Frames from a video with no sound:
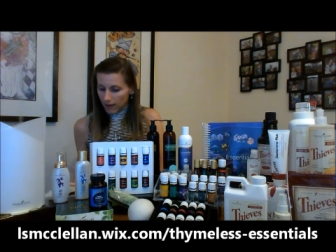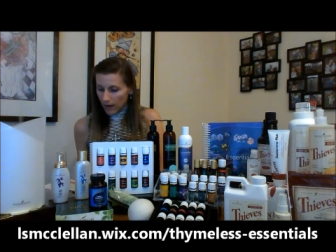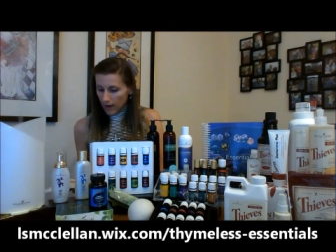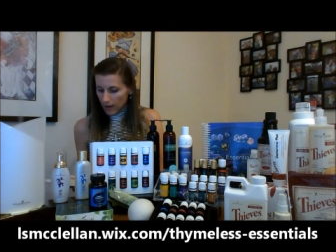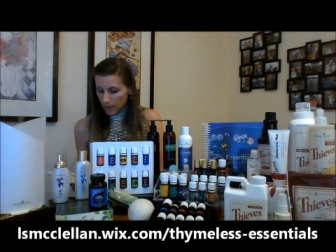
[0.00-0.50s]

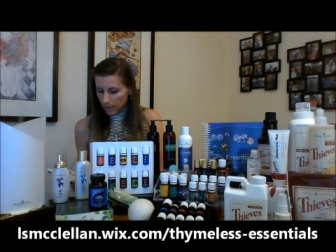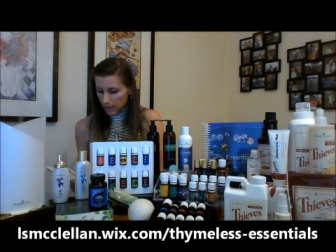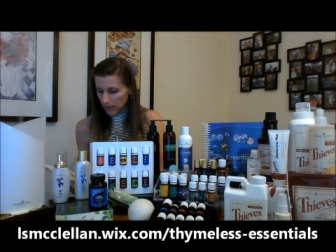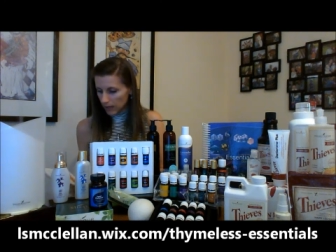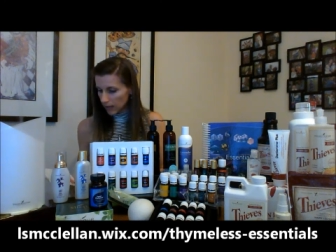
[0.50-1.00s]

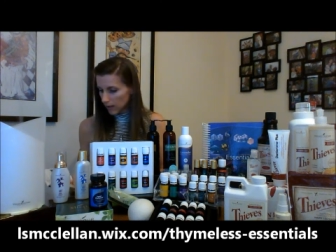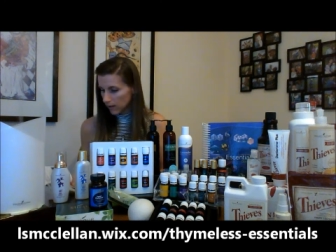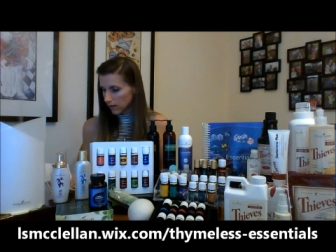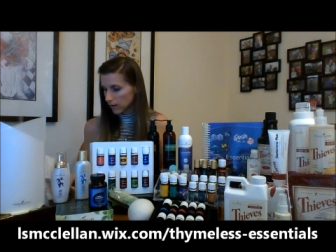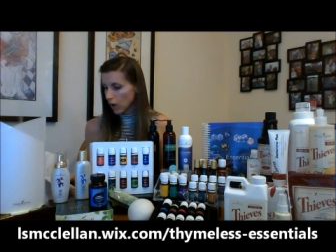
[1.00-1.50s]

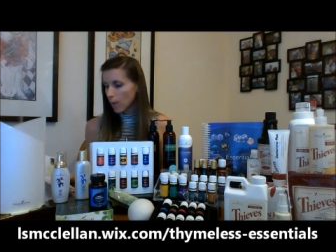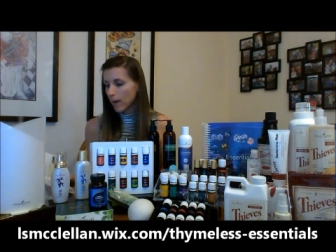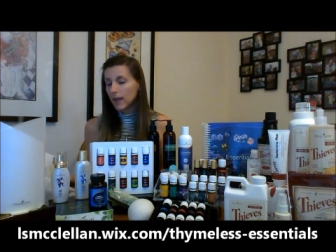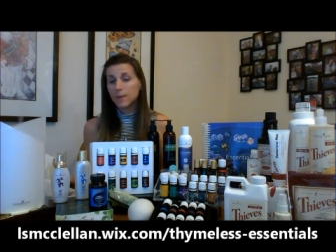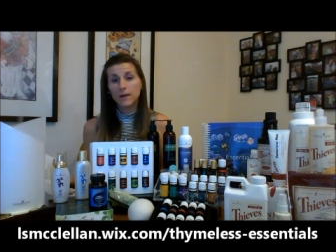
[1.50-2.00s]

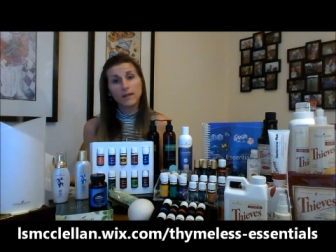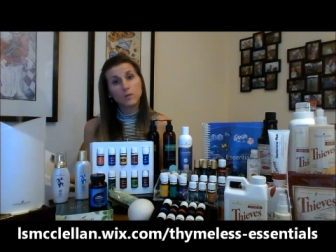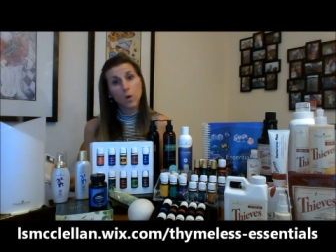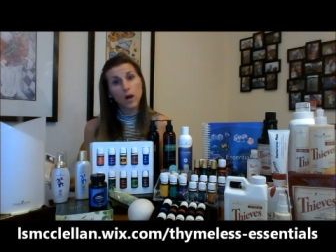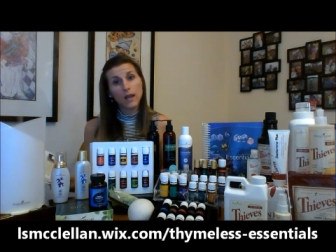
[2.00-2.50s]
Copaiba is
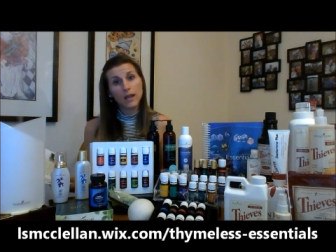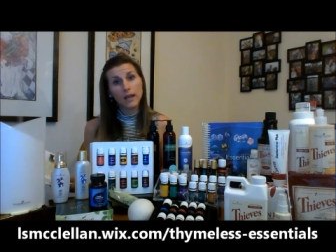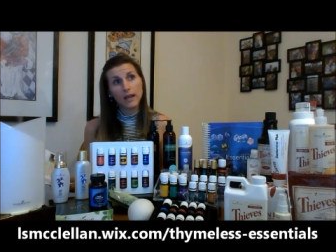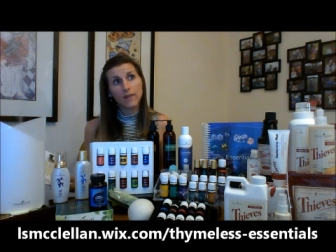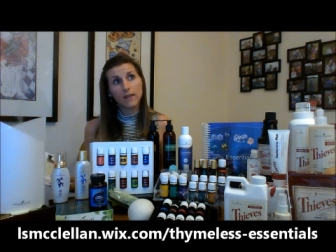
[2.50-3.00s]
one
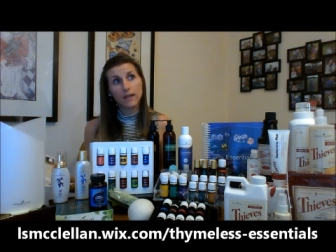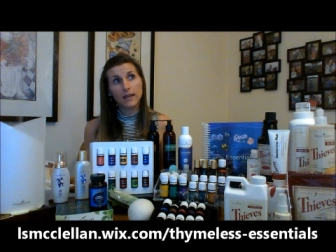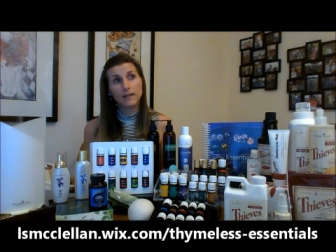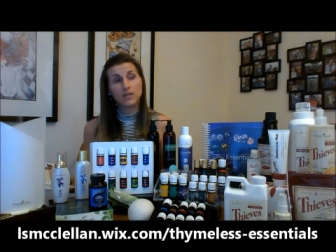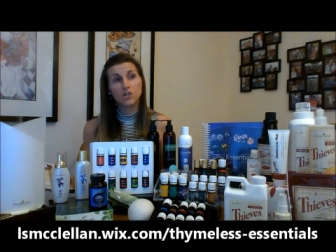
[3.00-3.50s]
in
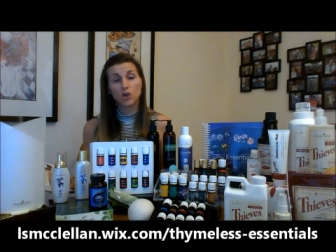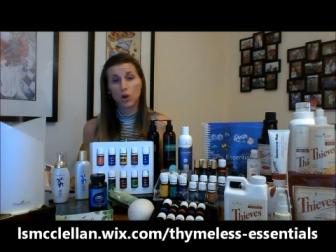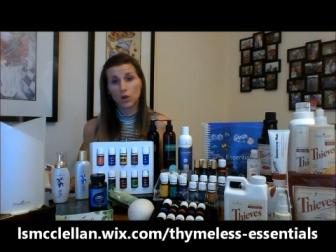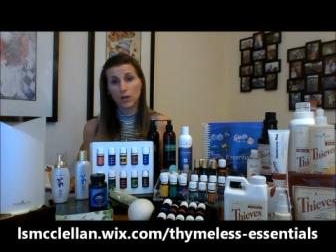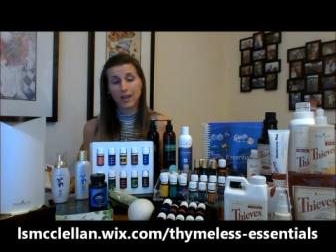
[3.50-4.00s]
the
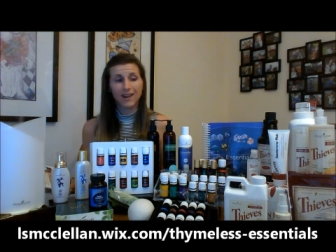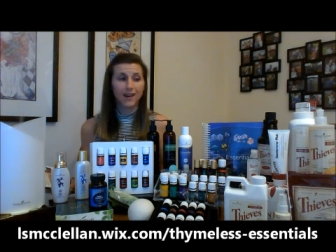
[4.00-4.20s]
starter kit.